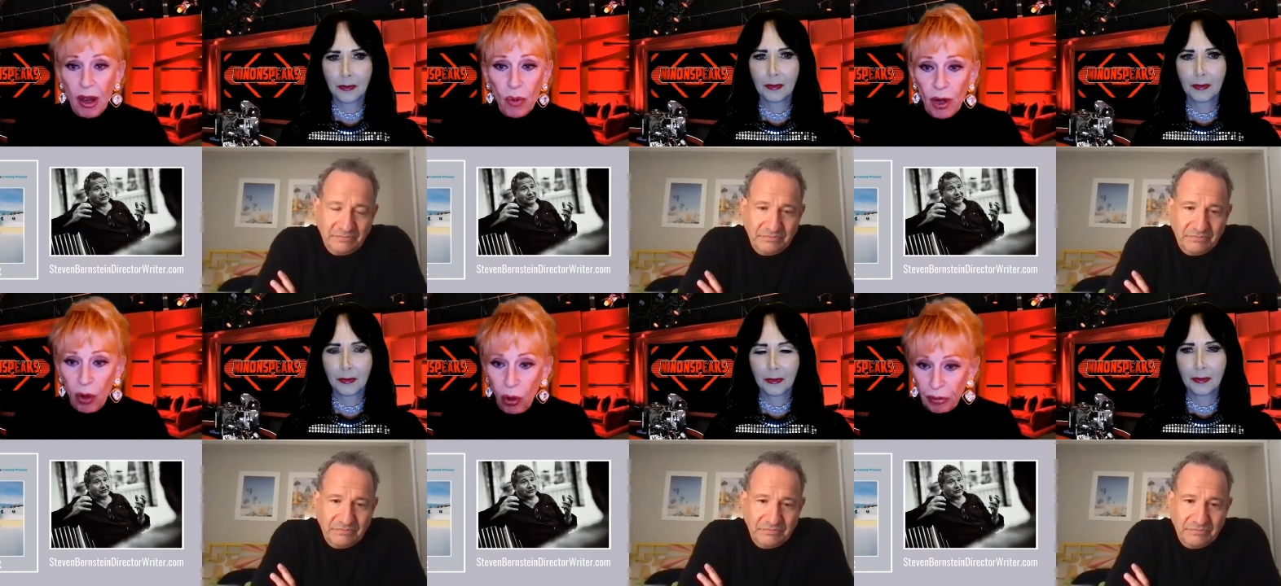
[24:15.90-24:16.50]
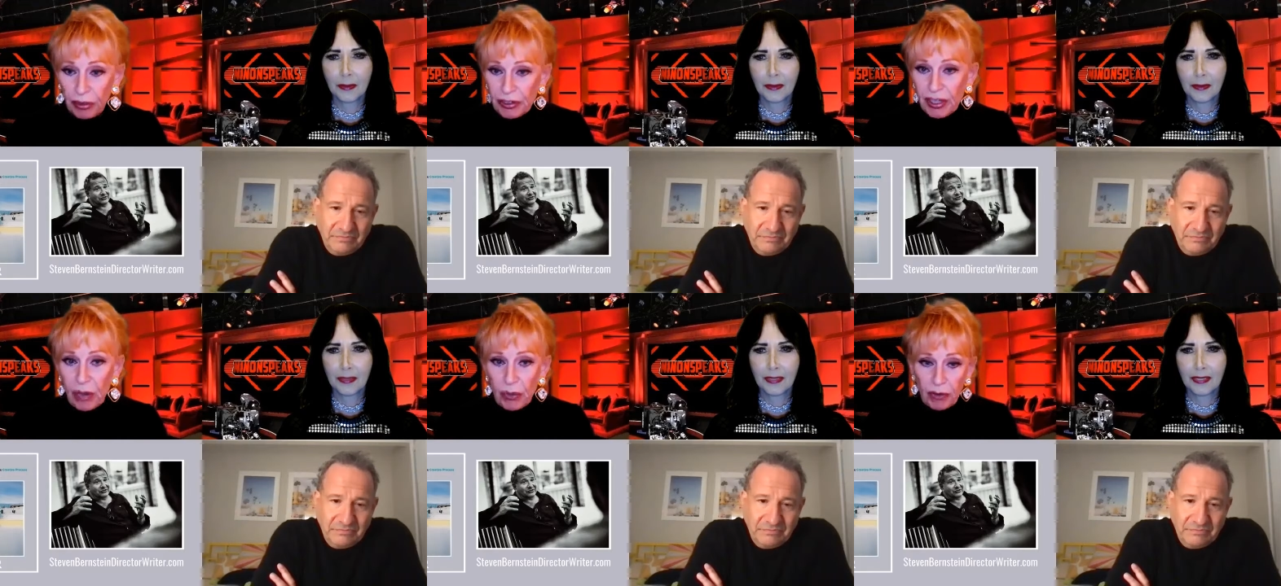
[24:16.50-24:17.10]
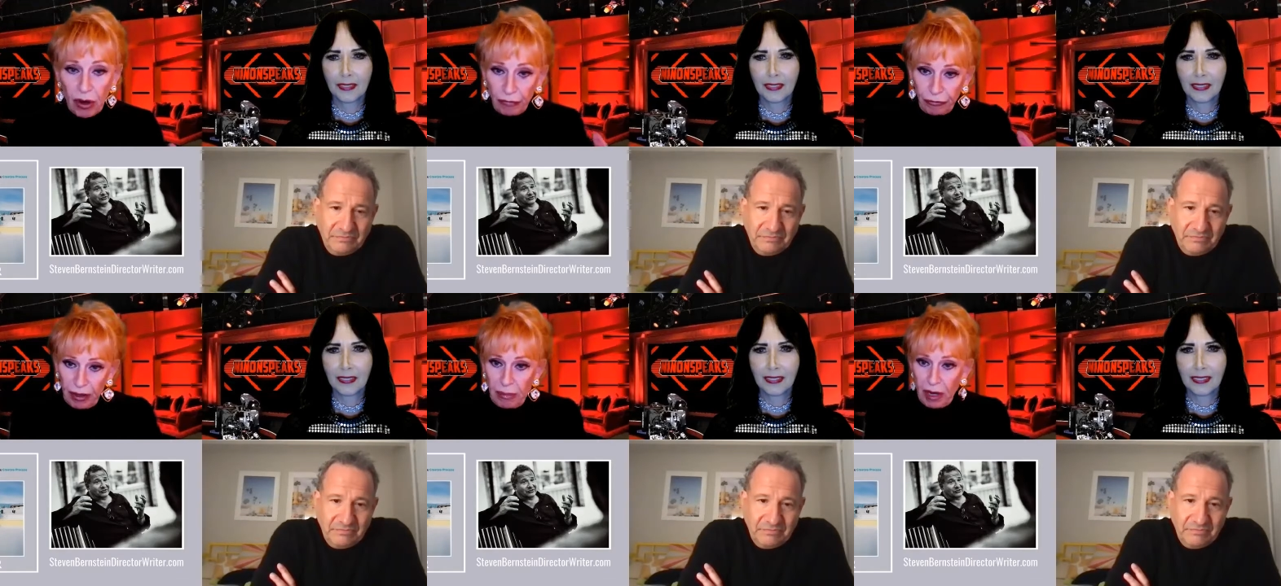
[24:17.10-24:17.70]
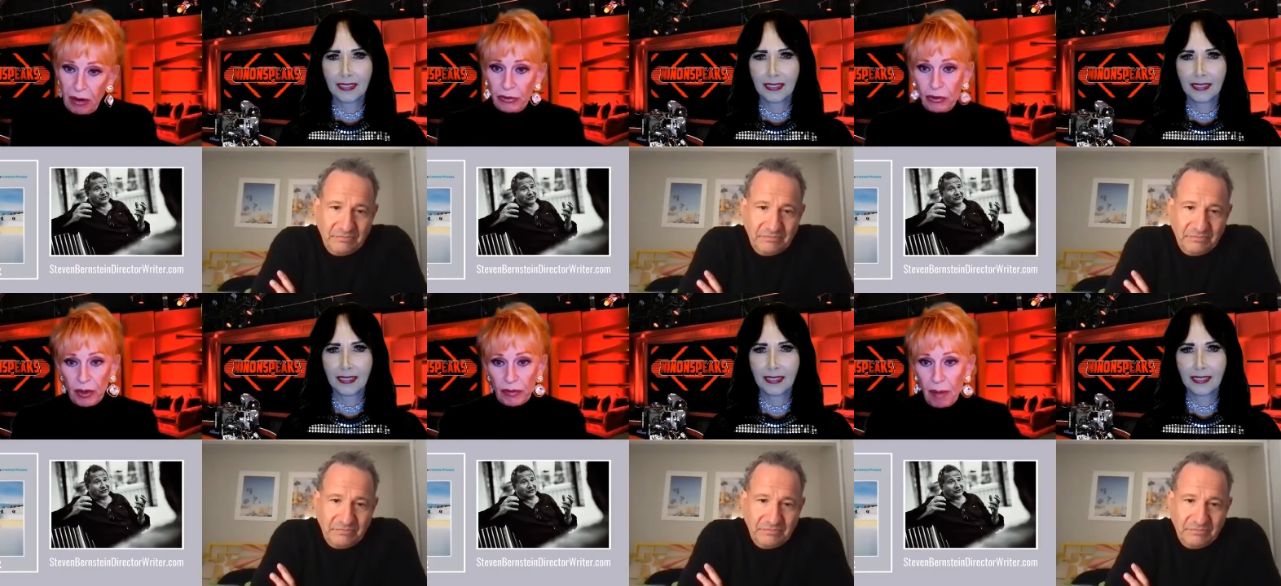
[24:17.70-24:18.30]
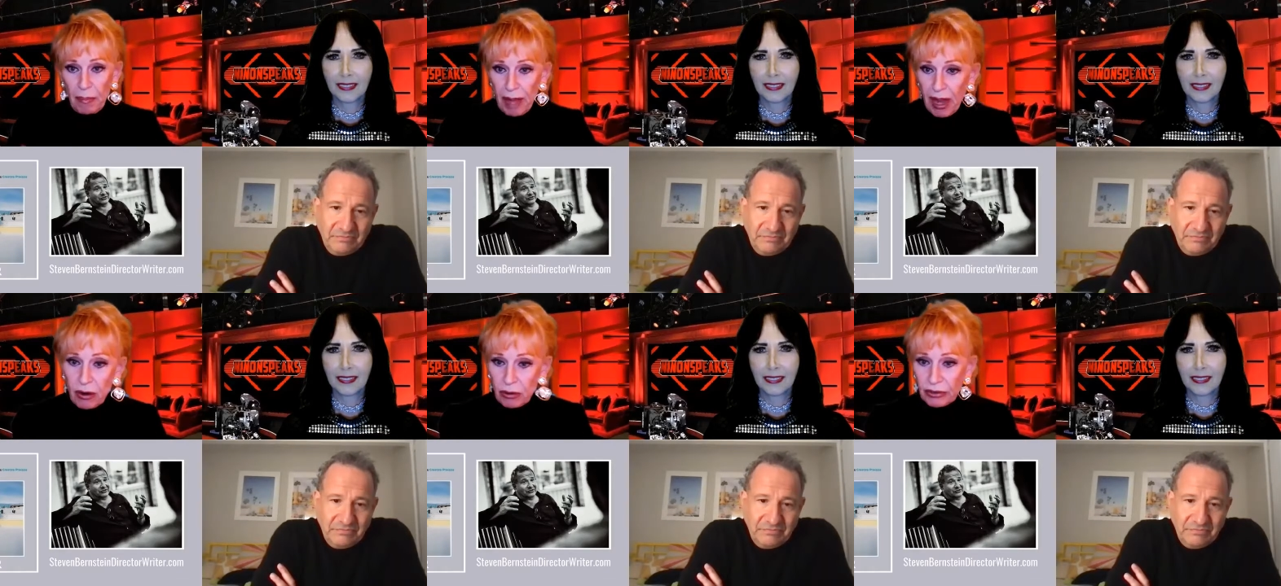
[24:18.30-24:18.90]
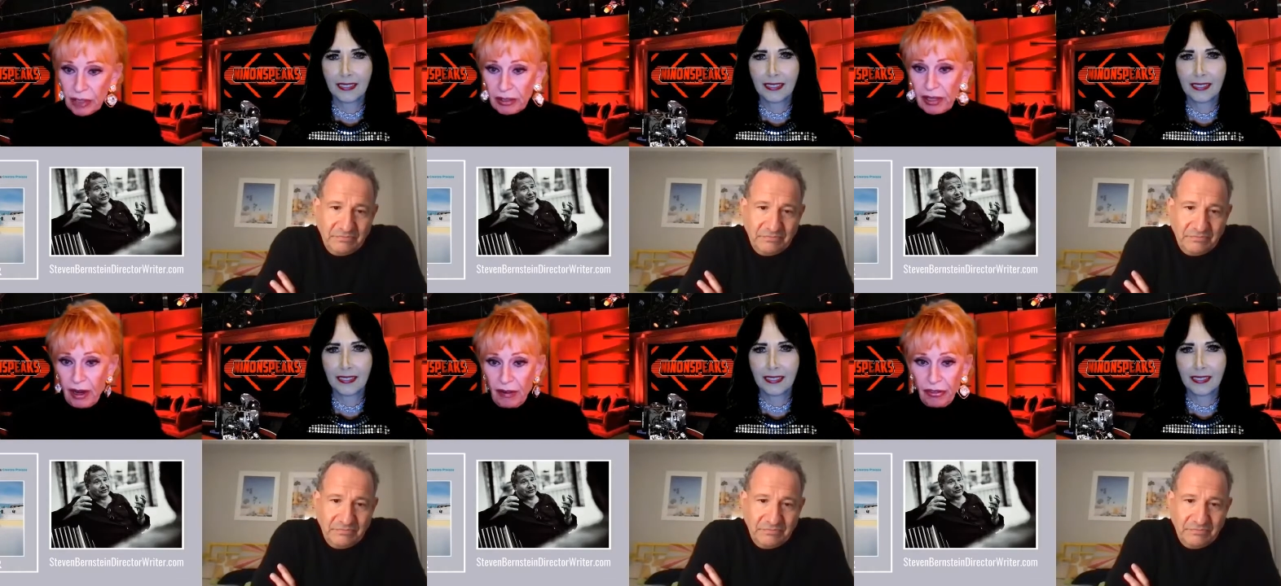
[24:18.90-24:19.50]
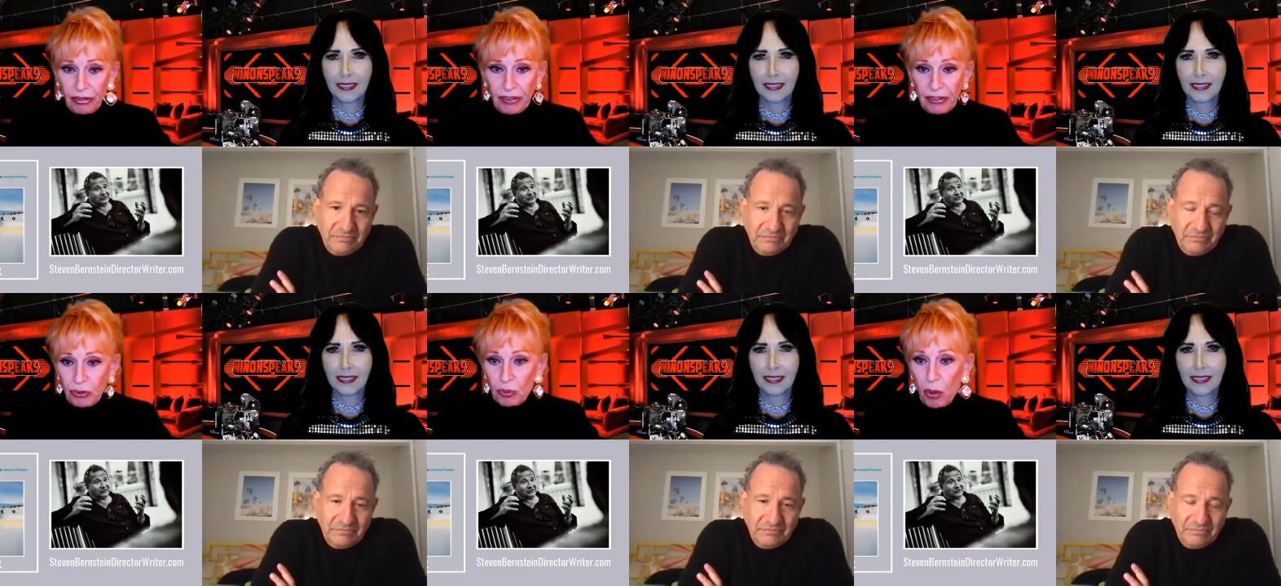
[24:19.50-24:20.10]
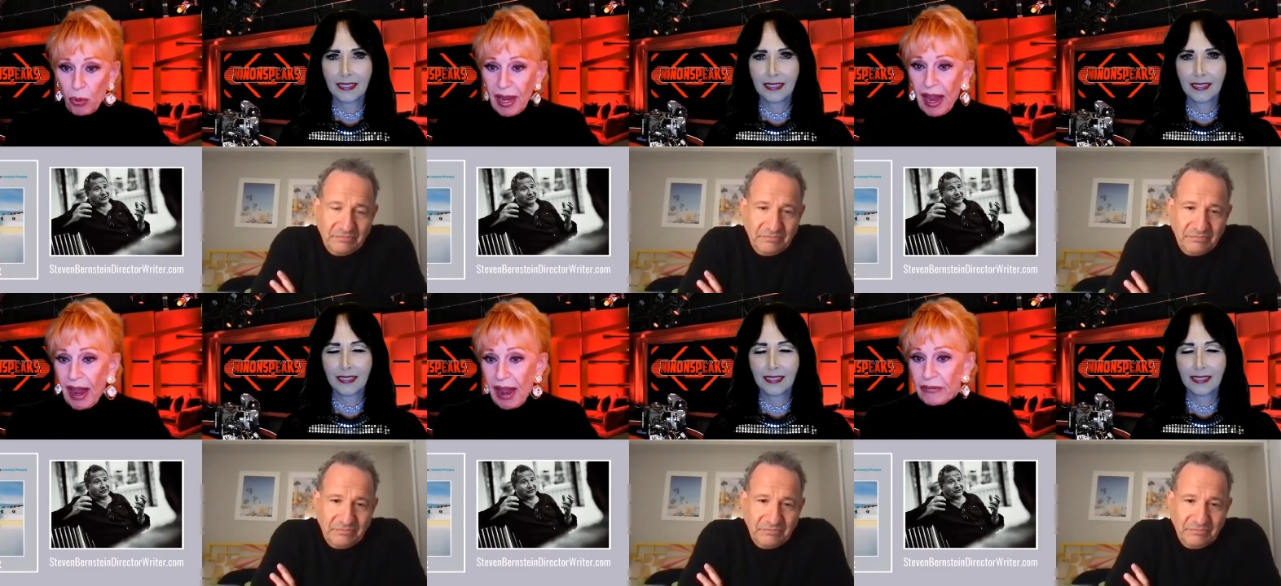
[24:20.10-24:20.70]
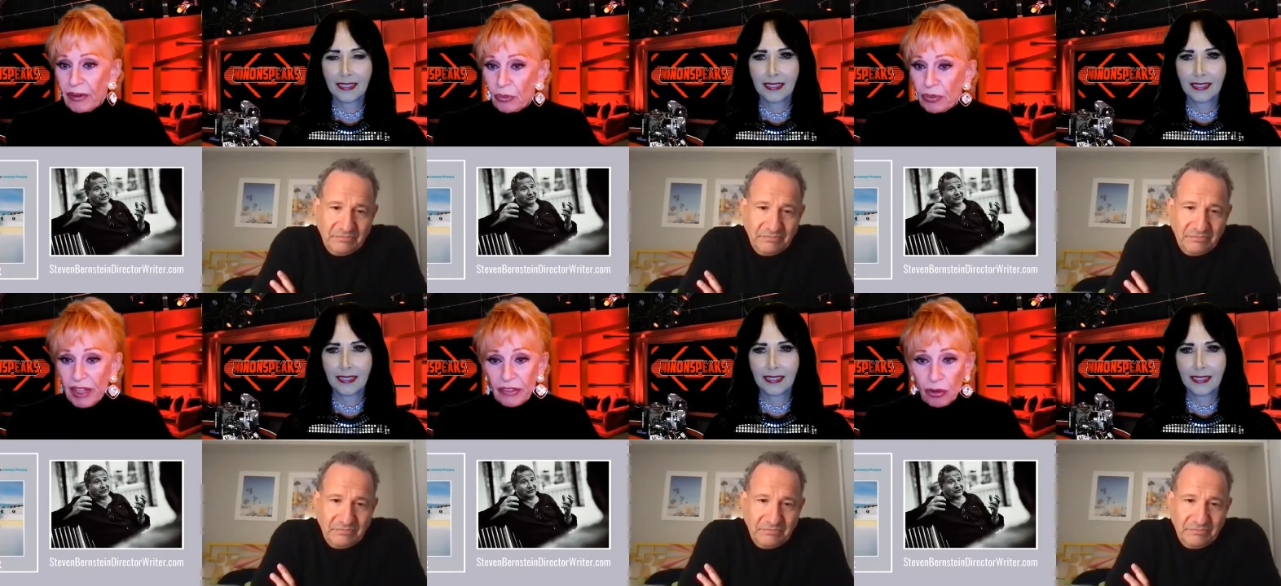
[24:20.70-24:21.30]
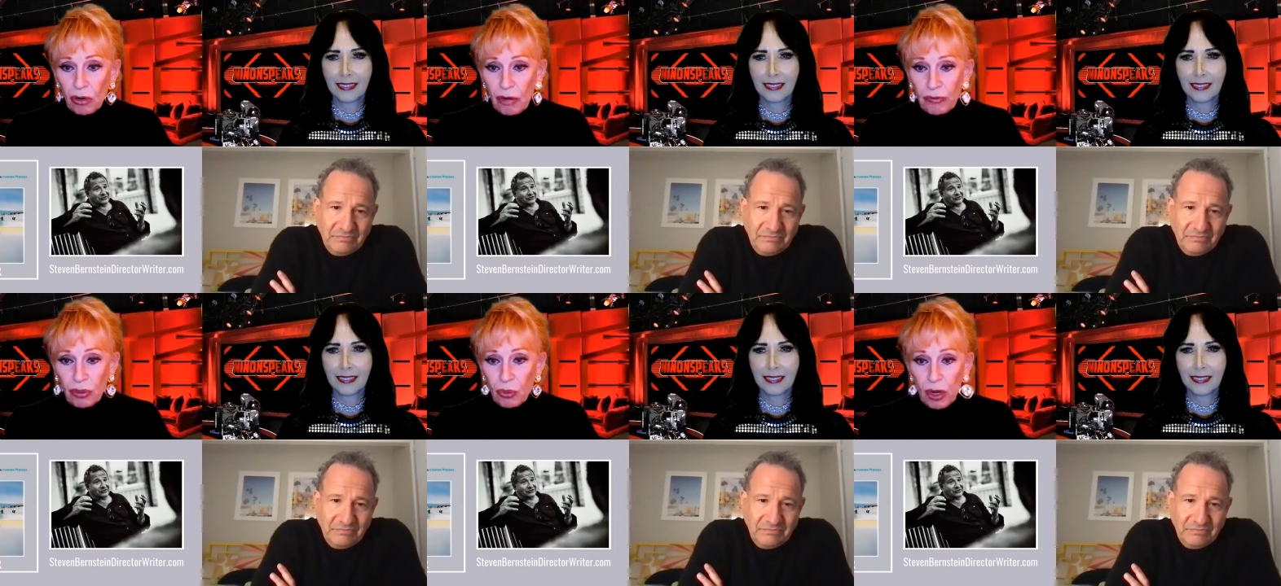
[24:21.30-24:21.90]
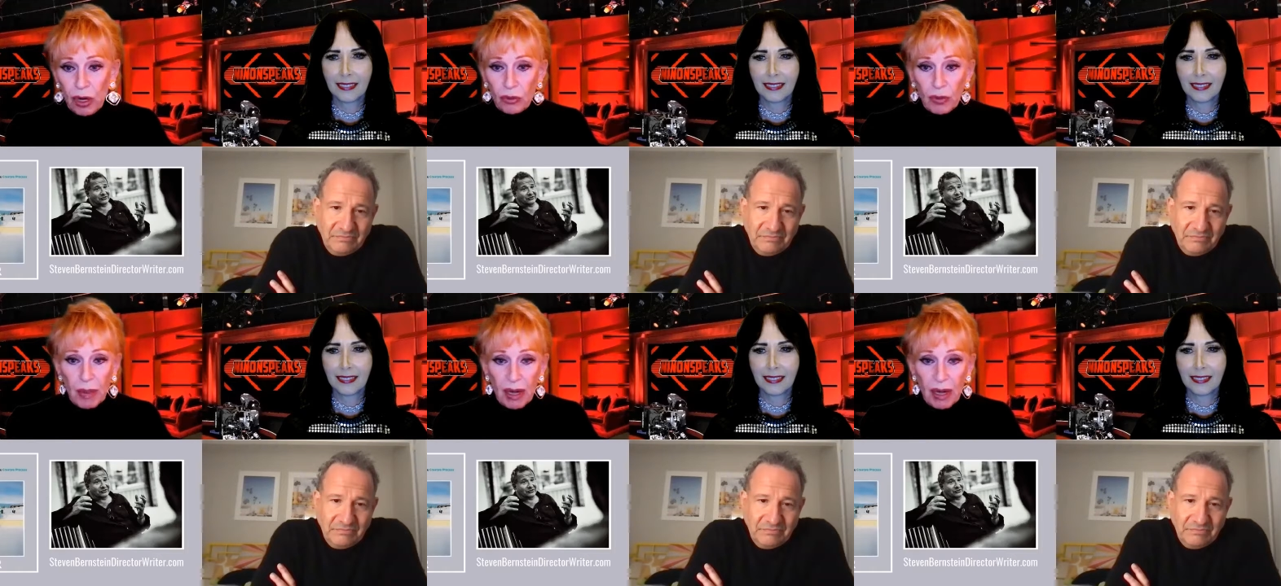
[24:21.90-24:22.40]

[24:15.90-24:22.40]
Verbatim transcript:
Speaker 1: We're all the same. We've got females and we've got males, and this is what we have. And it's all over the world. We